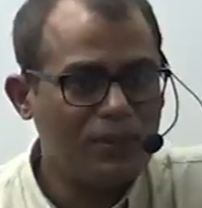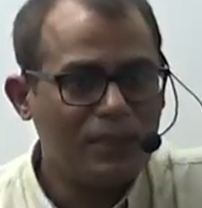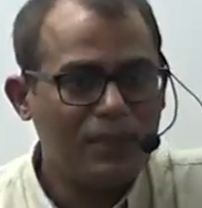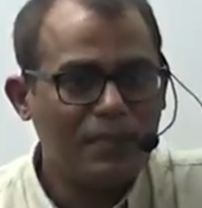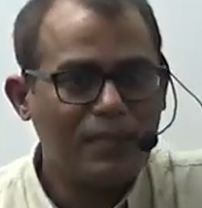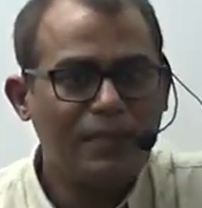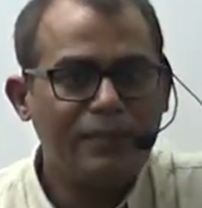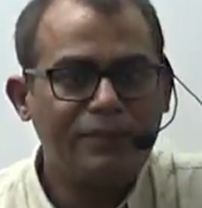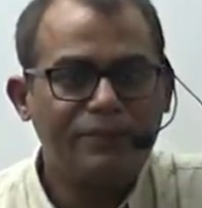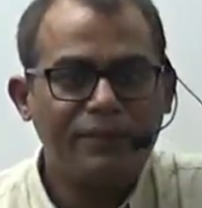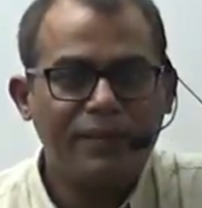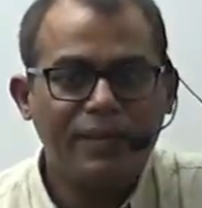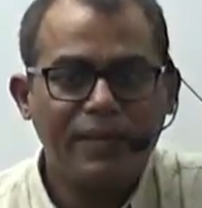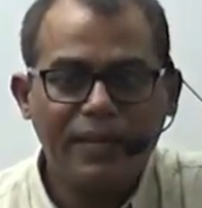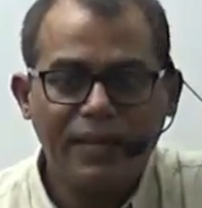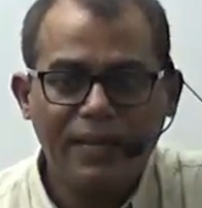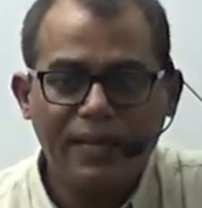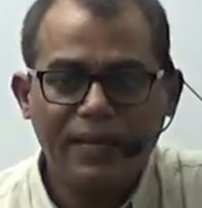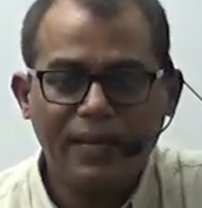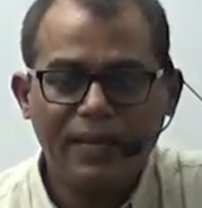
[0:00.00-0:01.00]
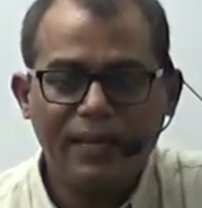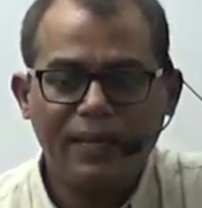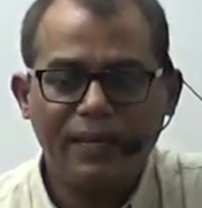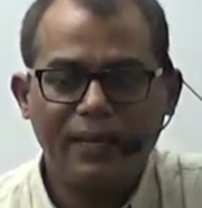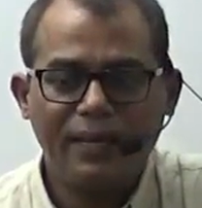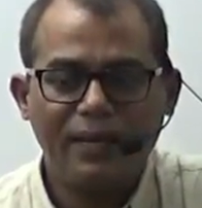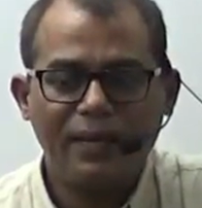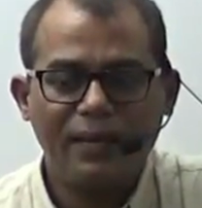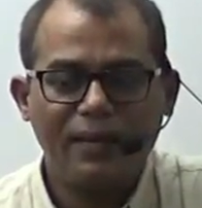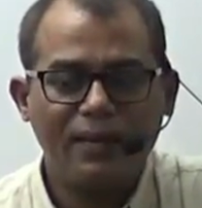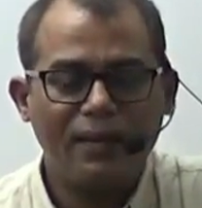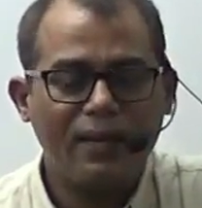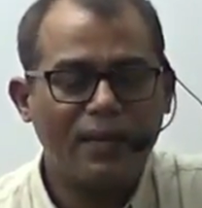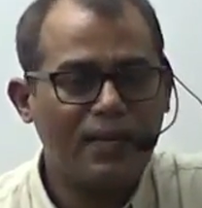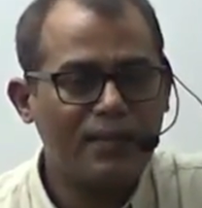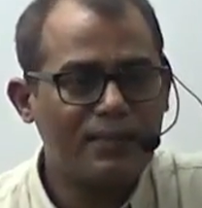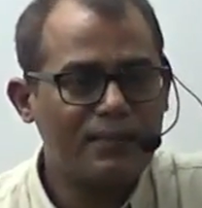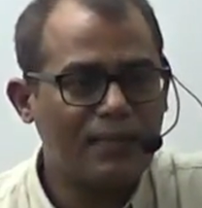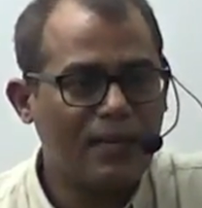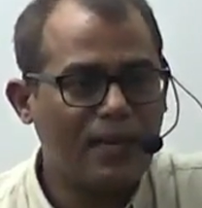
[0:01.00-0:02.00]
If any area
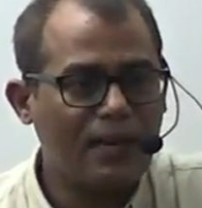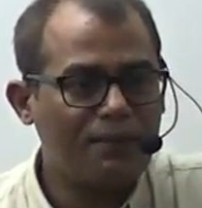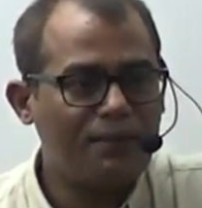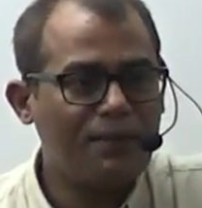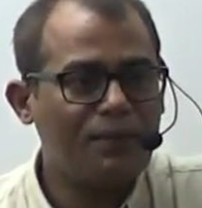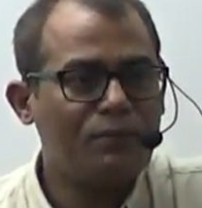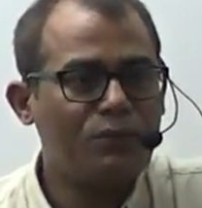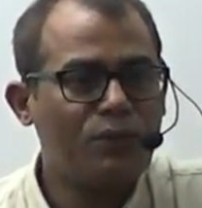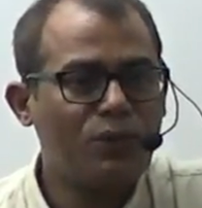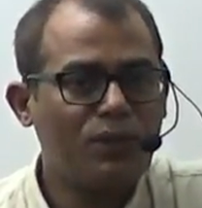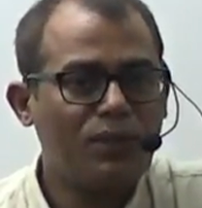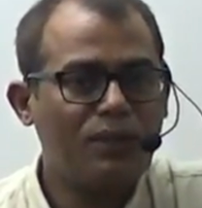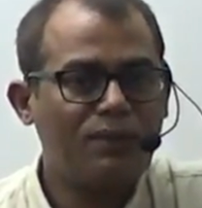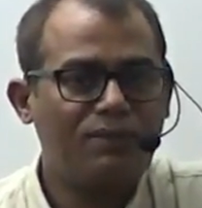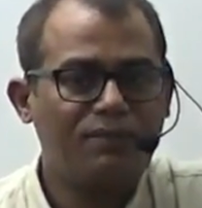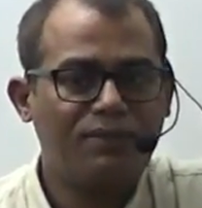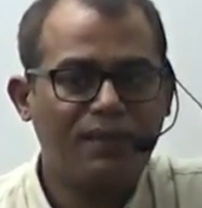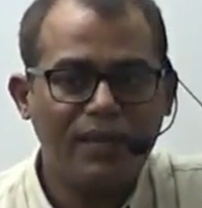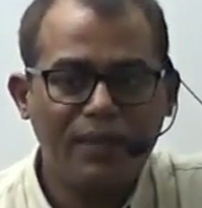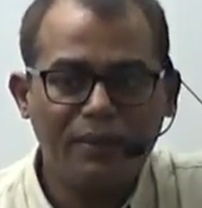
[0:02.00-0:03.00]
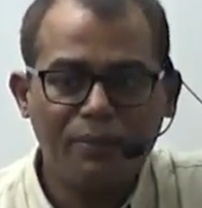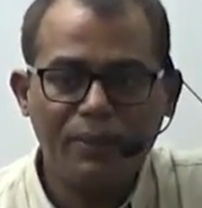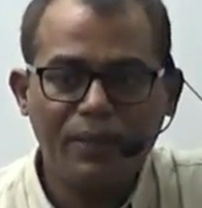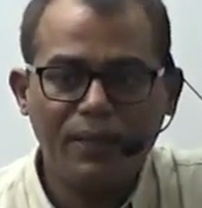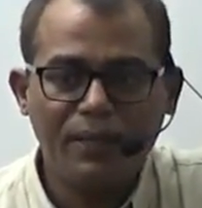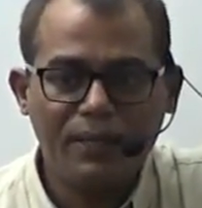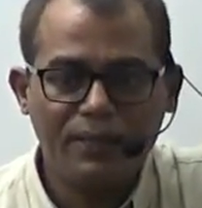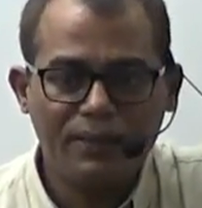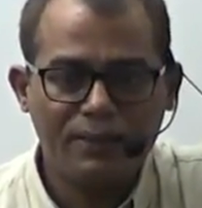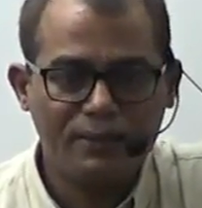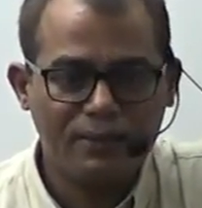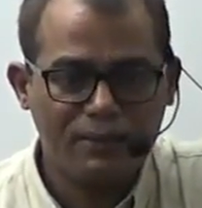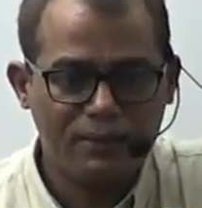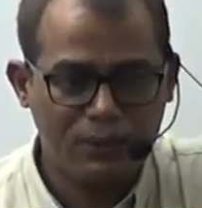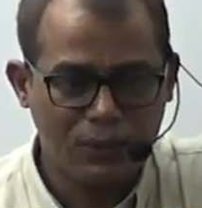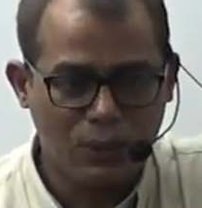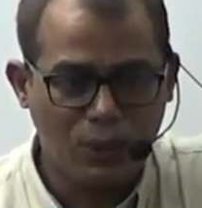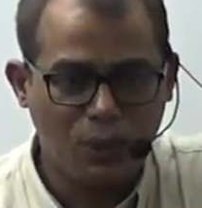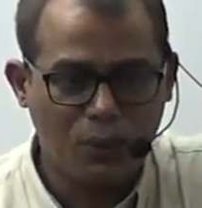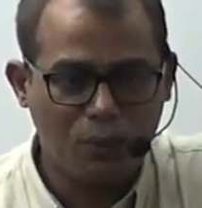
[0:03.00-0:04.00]
has having more than 5 degrees
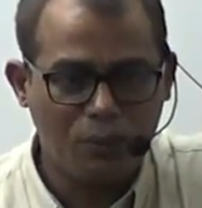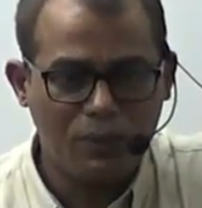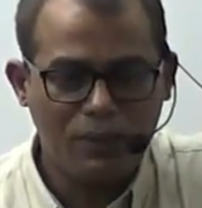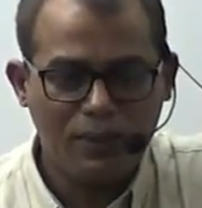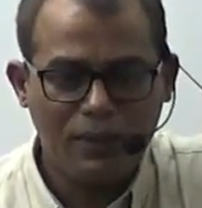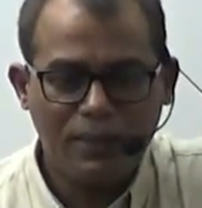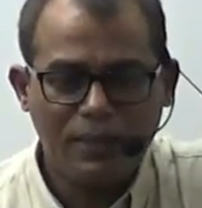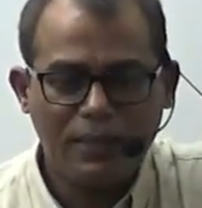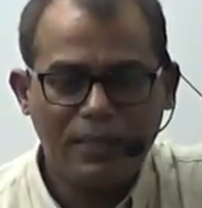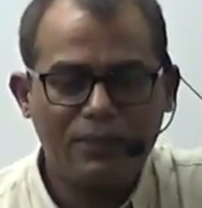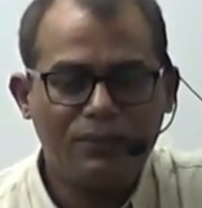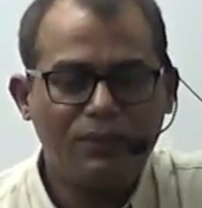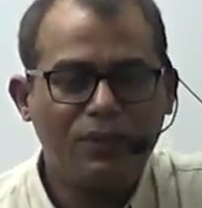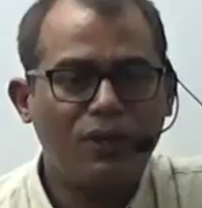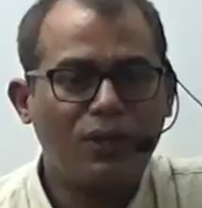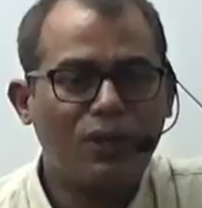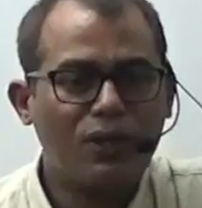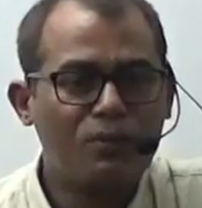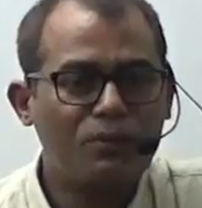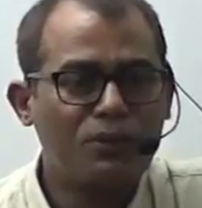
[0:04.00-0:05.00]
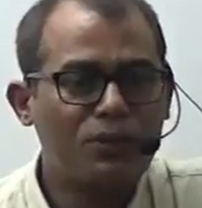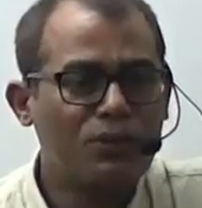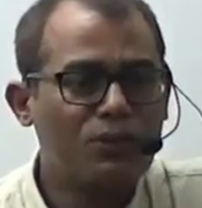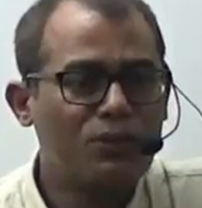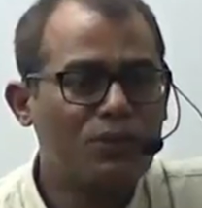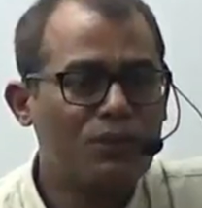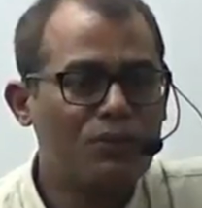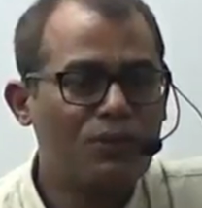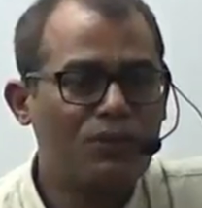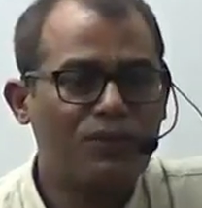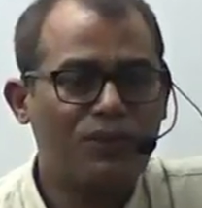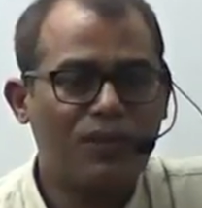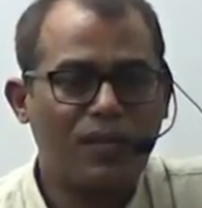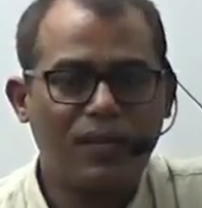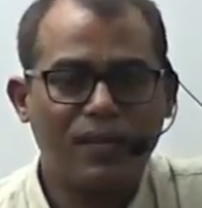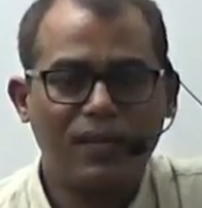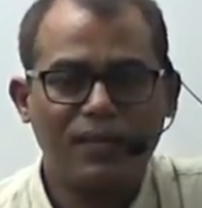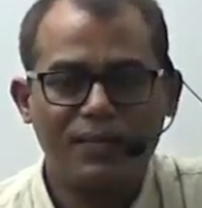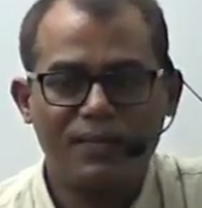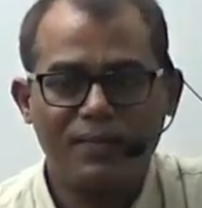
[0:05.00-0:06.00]
slope, it will not be suitable for
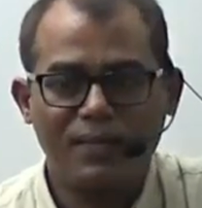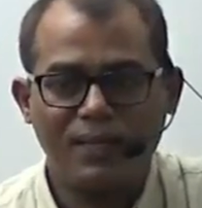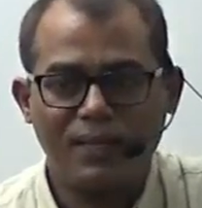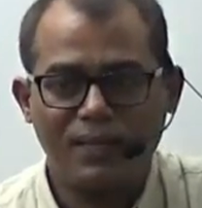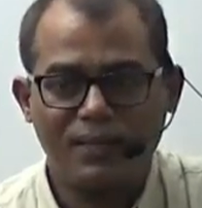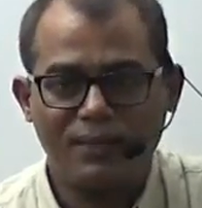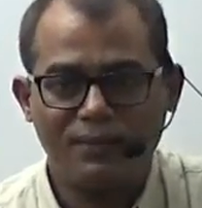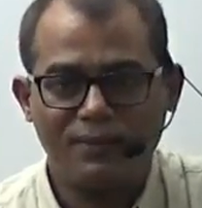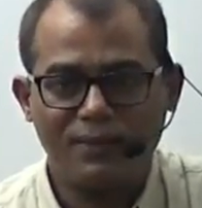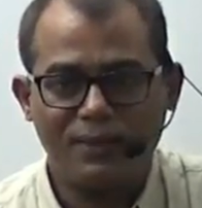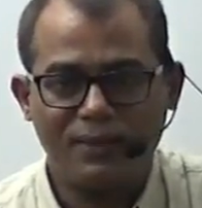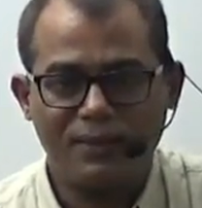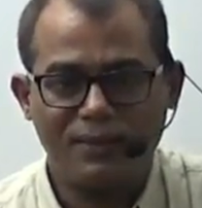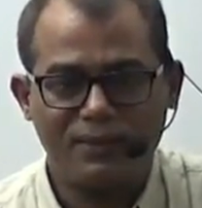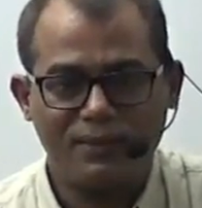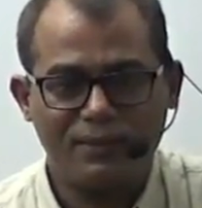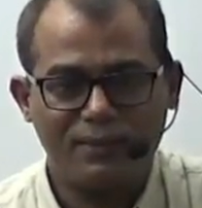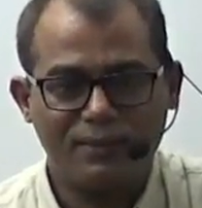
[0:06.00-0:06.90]
agricultural activities.